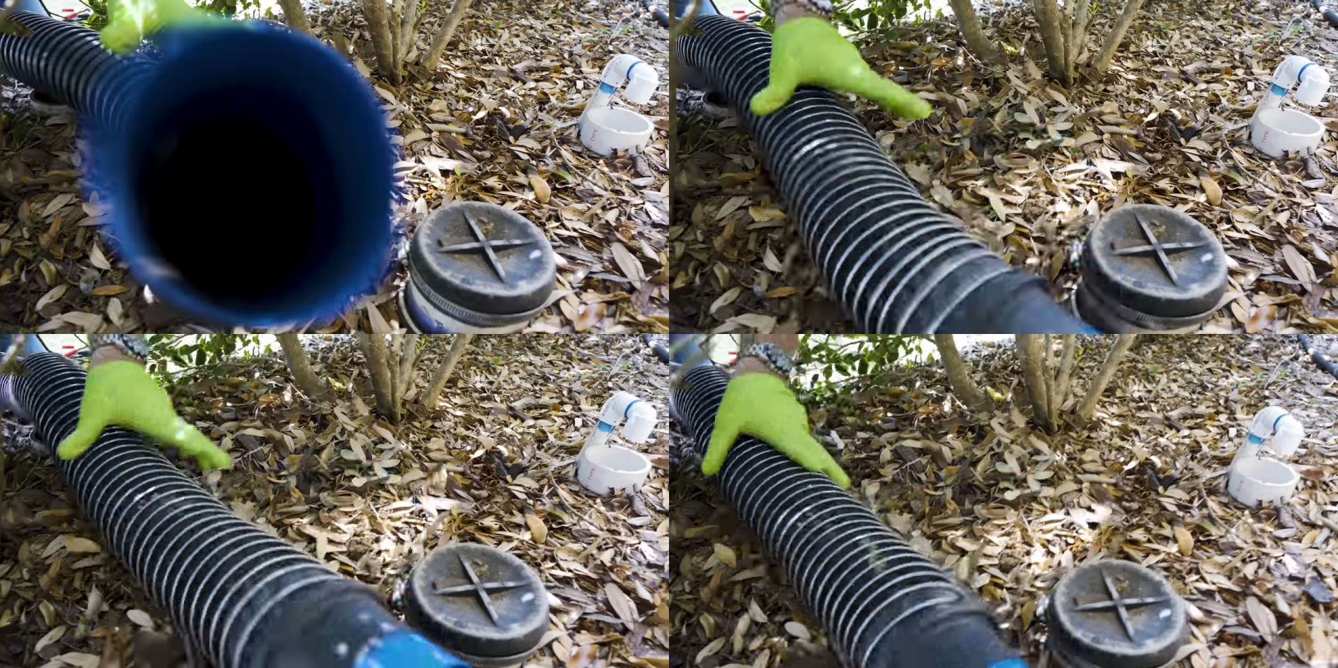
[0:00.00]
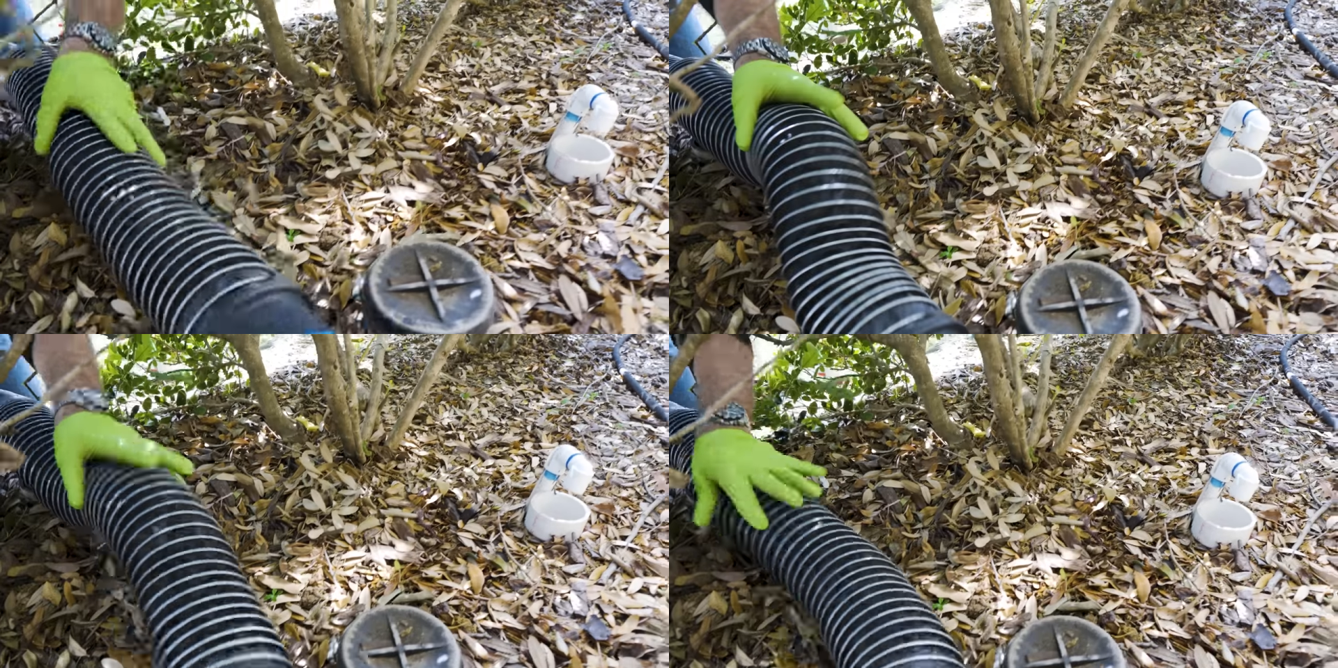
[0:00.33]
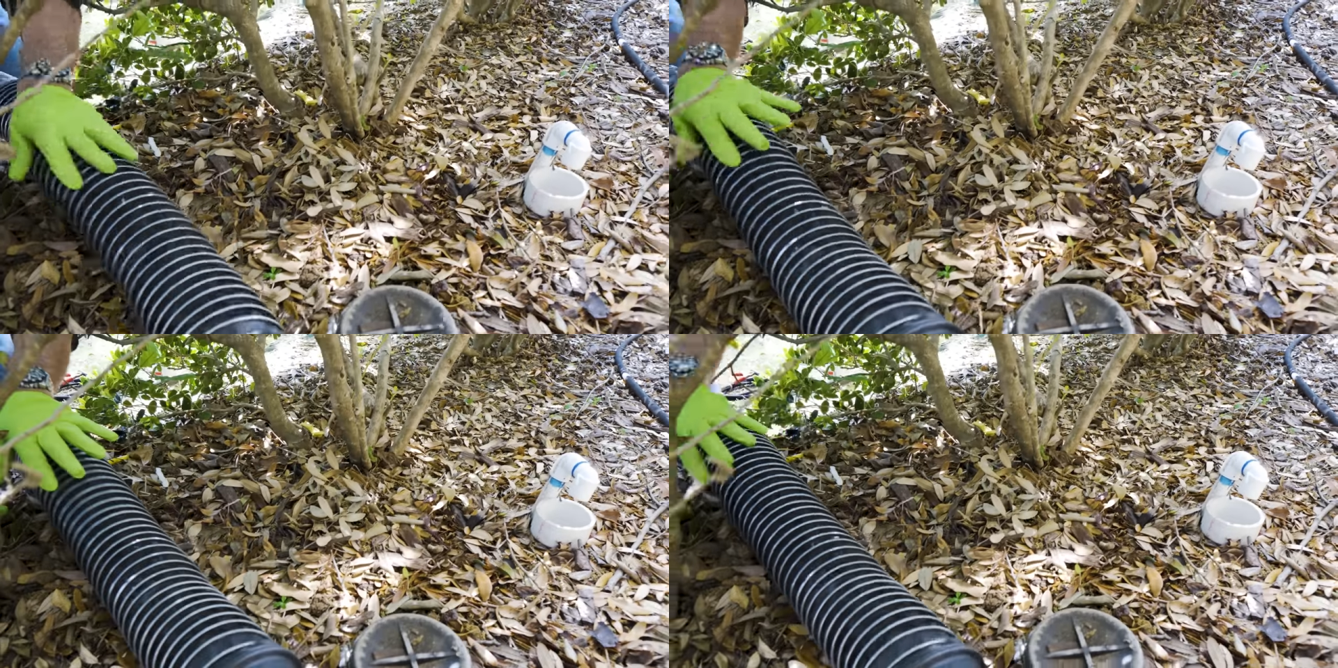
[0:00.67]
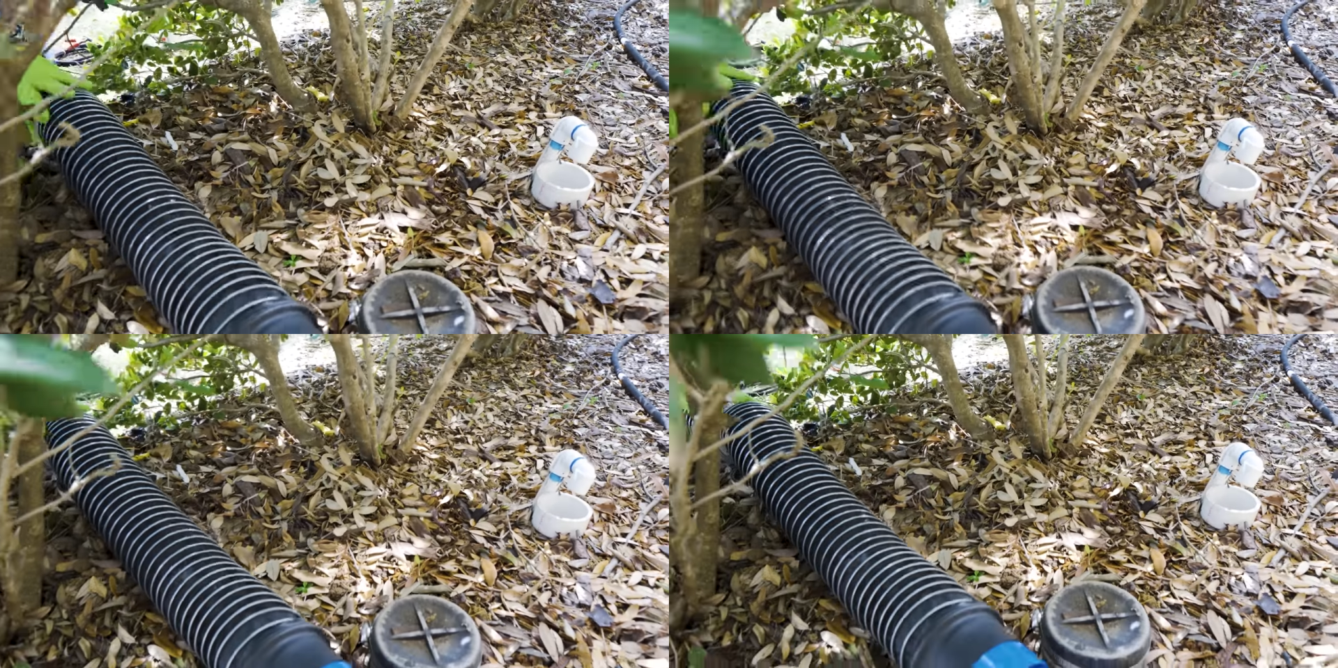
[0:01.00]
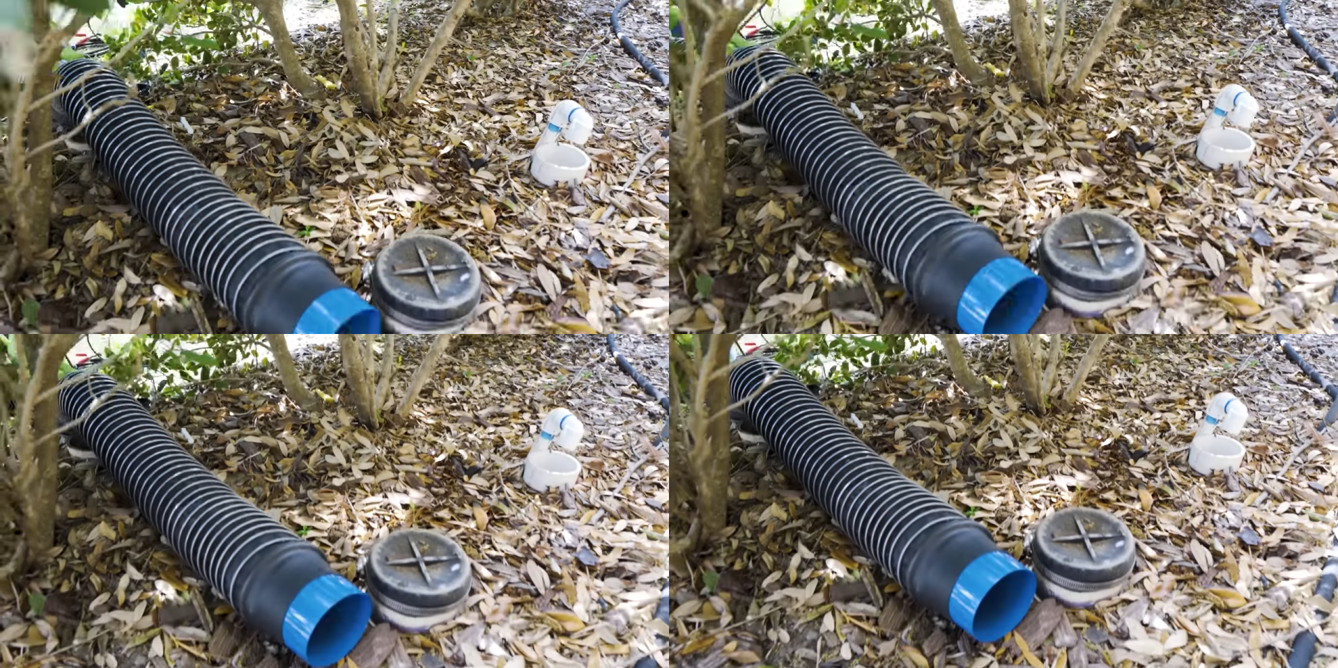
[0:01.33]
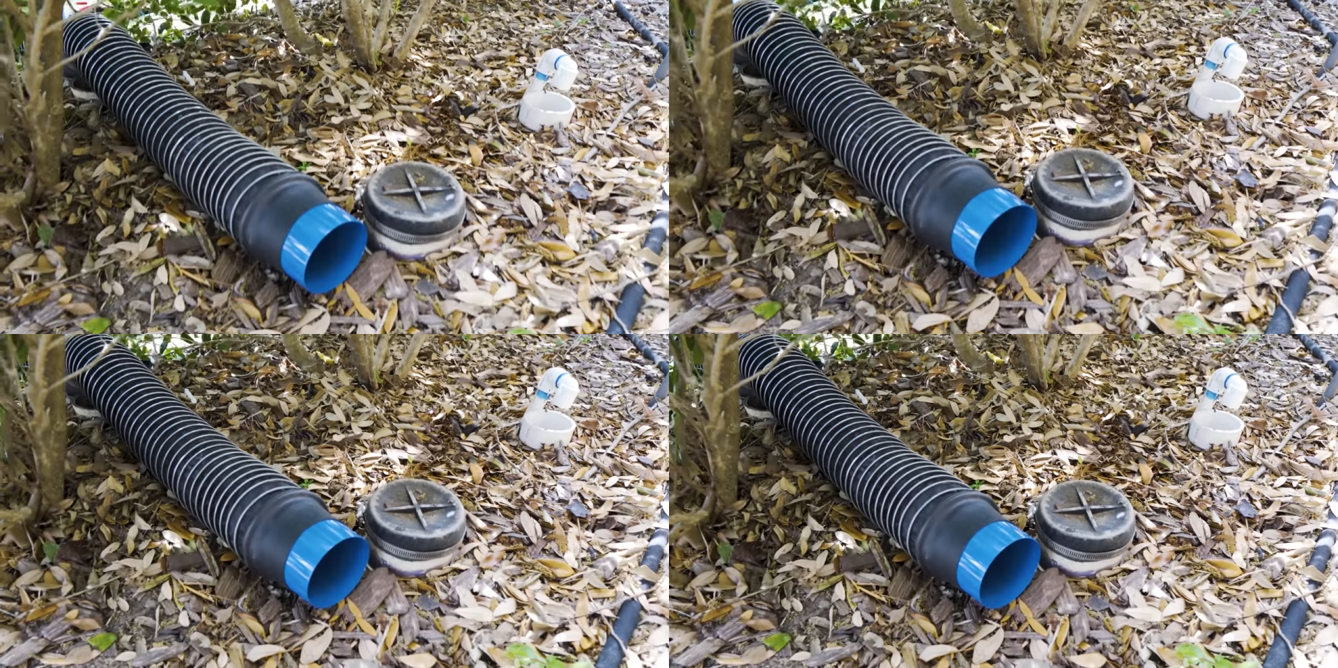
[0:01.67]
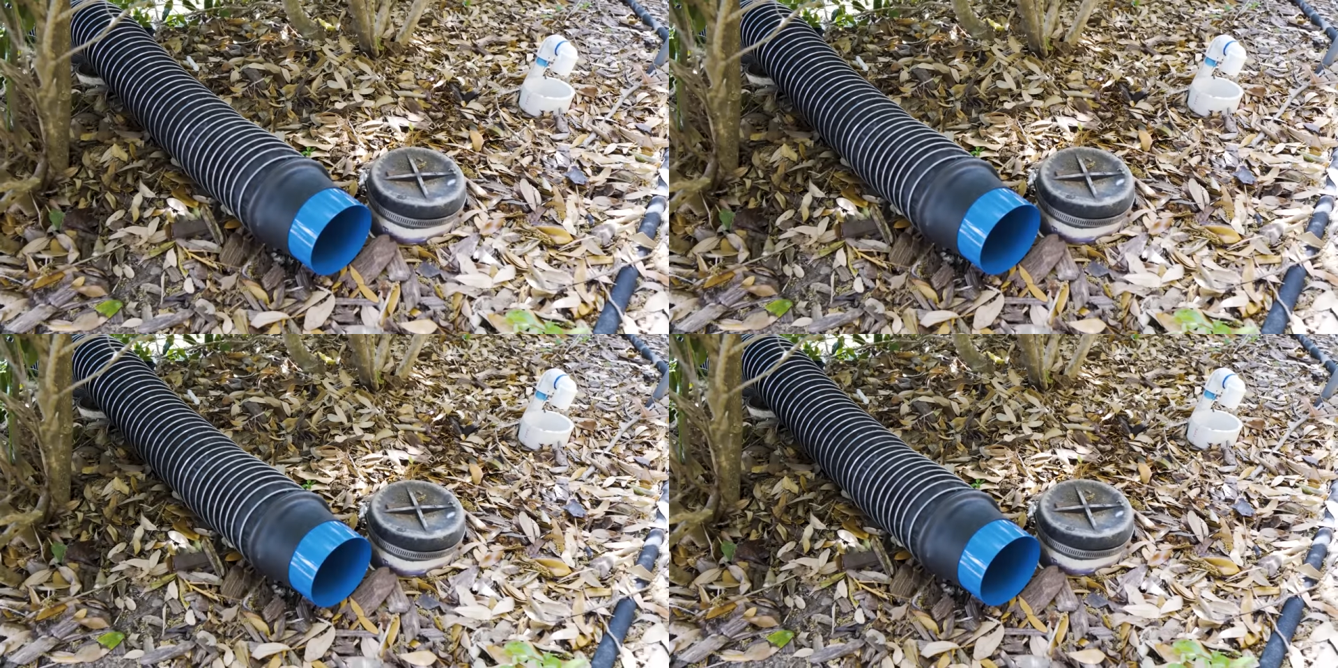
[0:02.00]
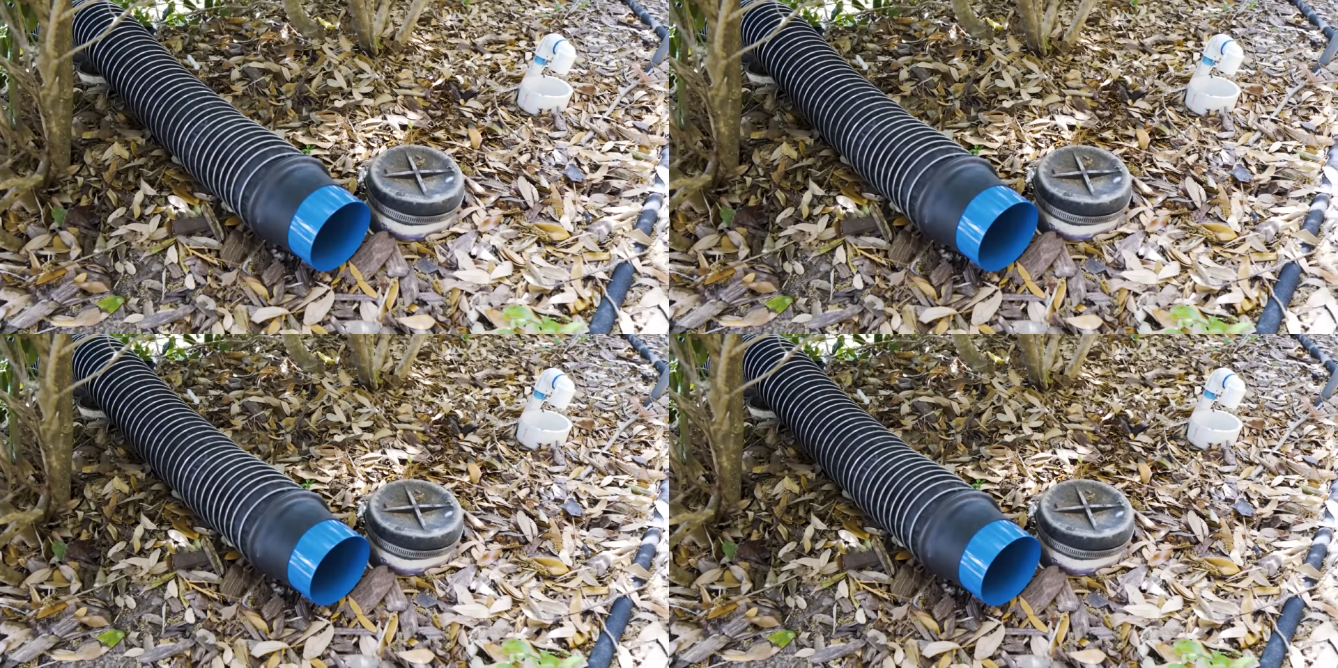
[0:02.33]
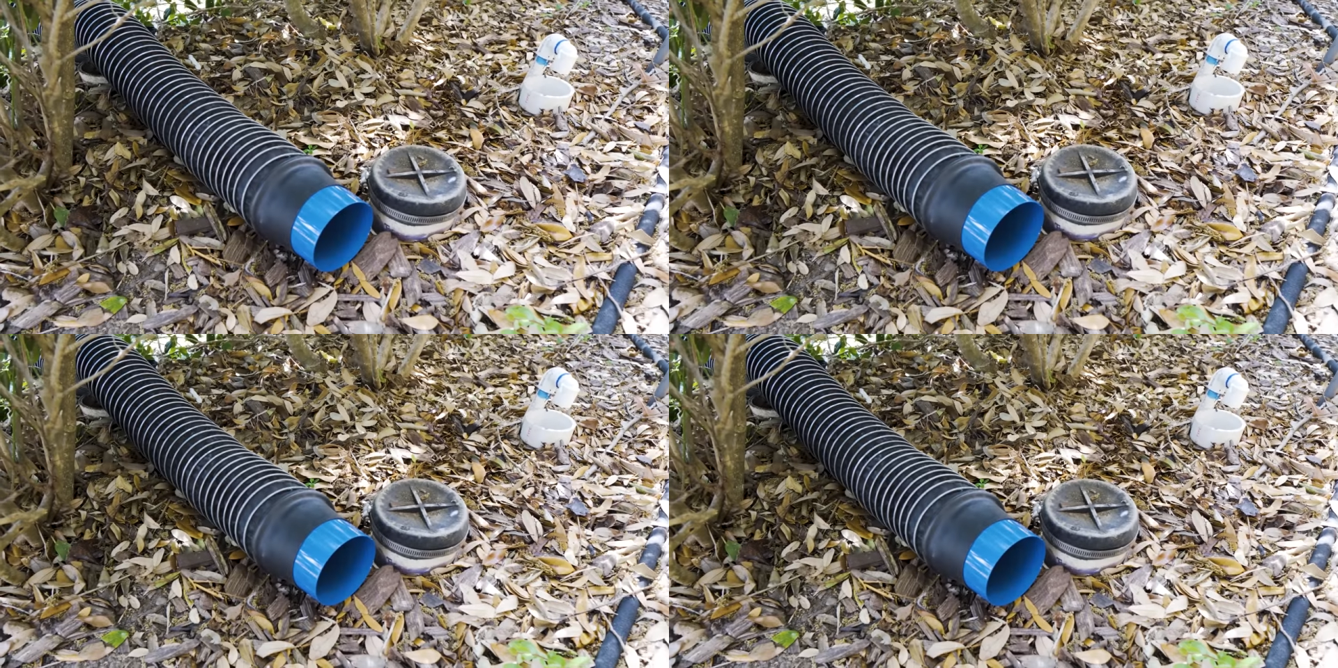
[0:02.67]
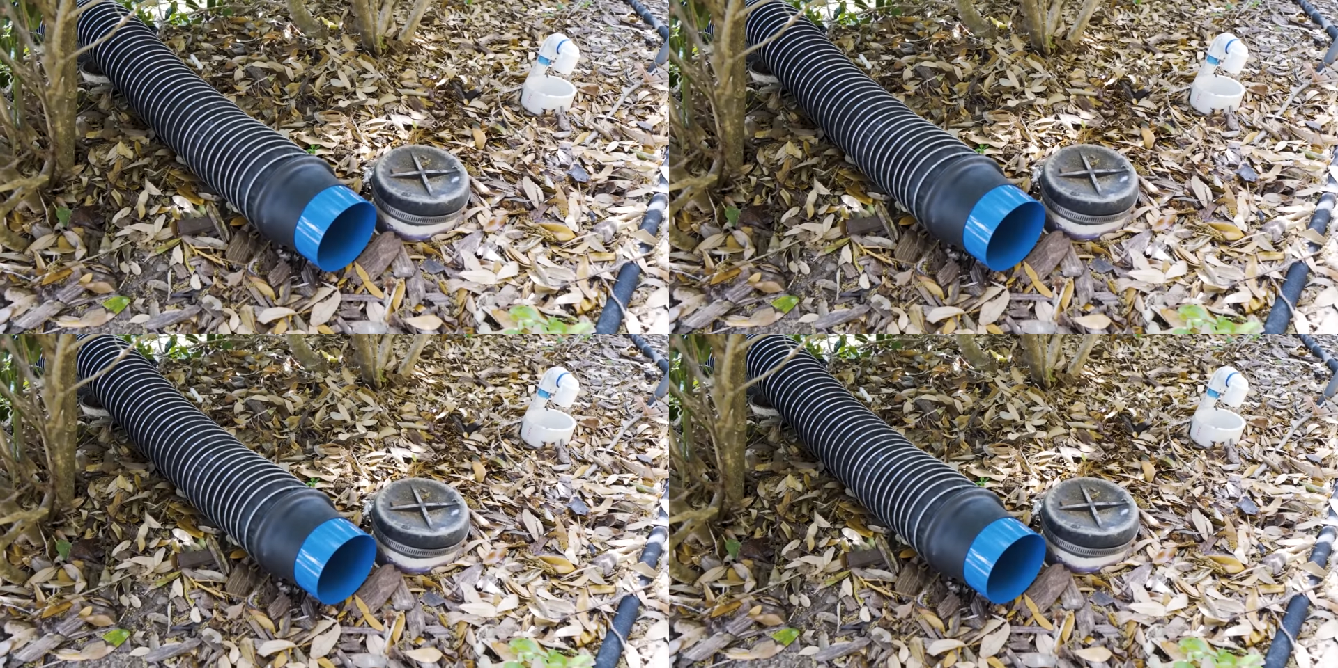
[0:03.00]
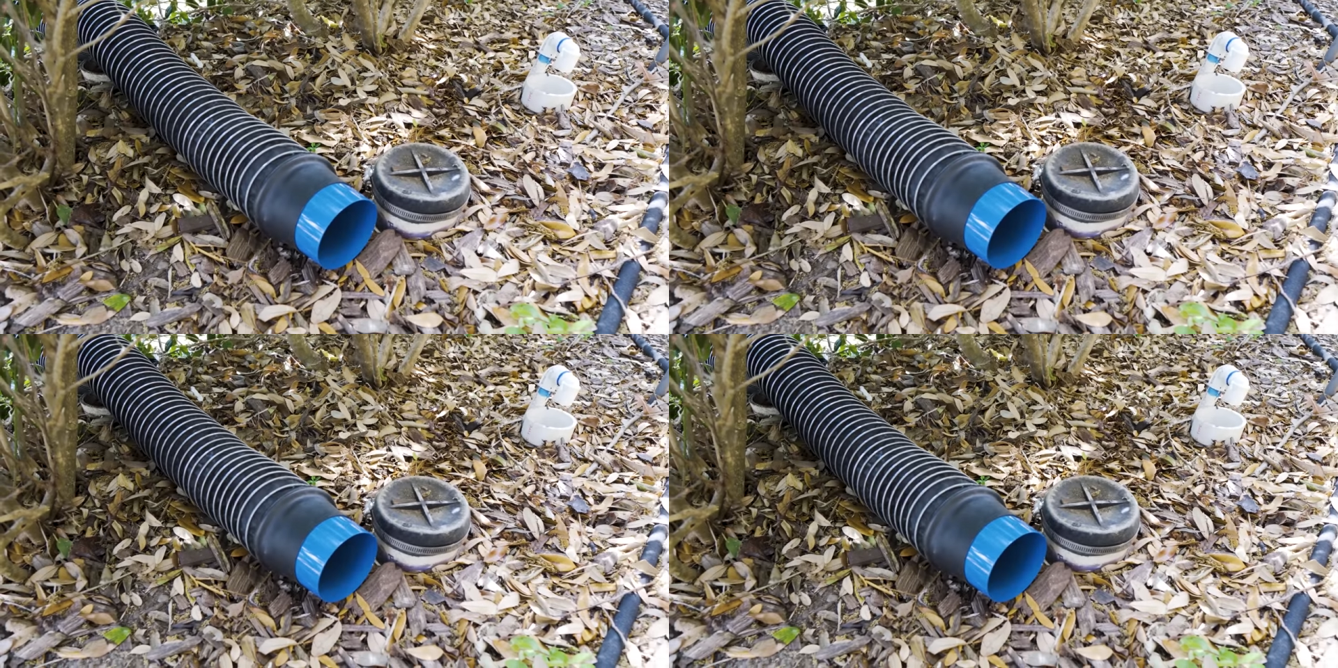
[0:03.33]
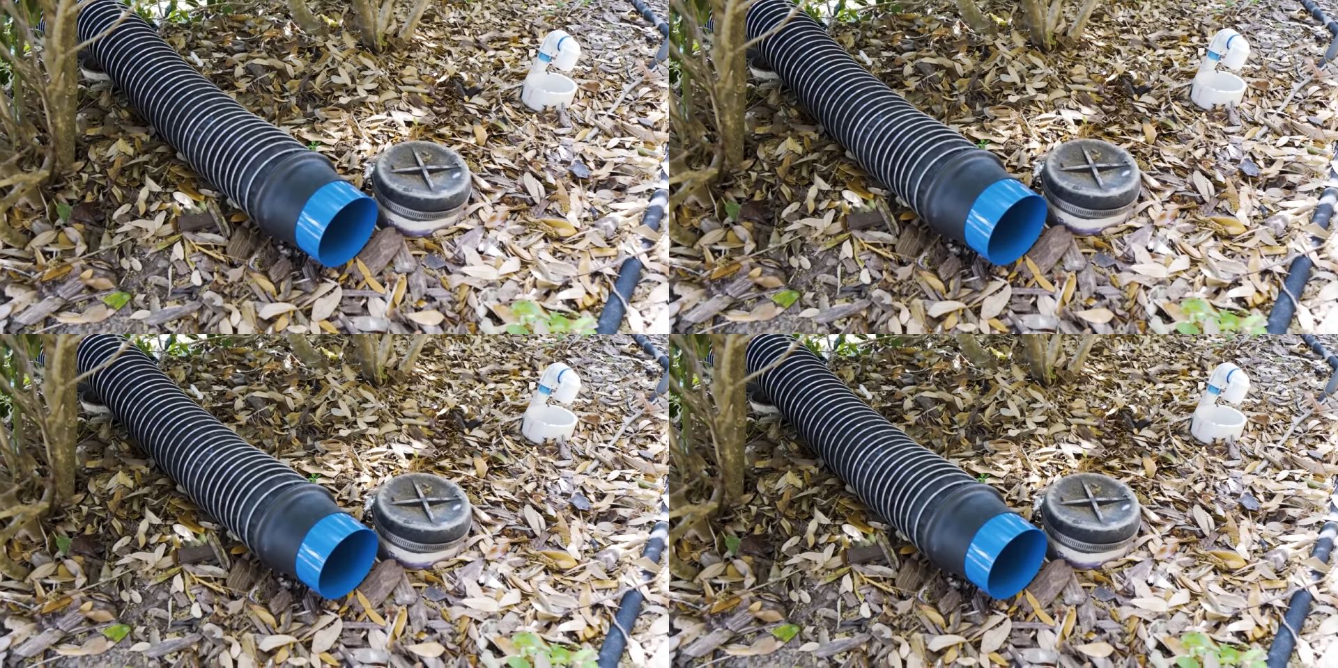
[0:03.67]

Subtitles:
[unreadable: no face in view]